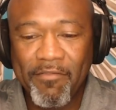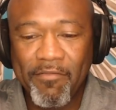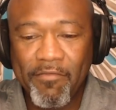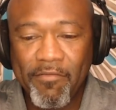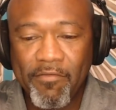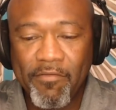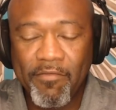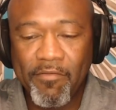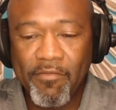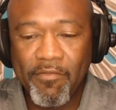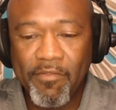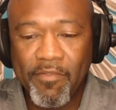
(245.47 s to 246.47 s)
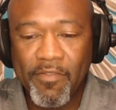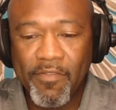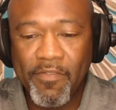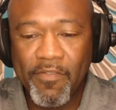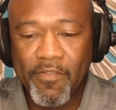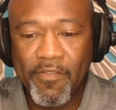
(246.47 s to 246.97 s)

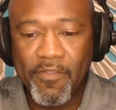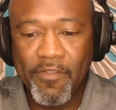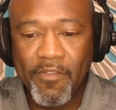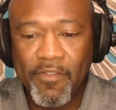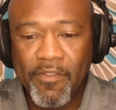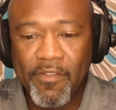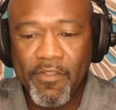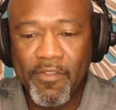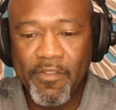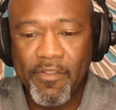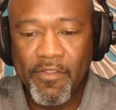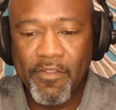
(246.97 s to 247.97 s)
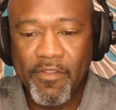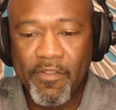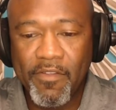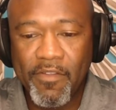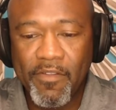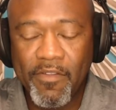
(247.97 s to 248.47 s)

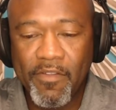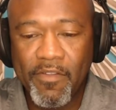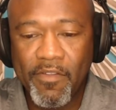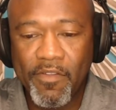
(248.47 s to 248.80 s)
(silent)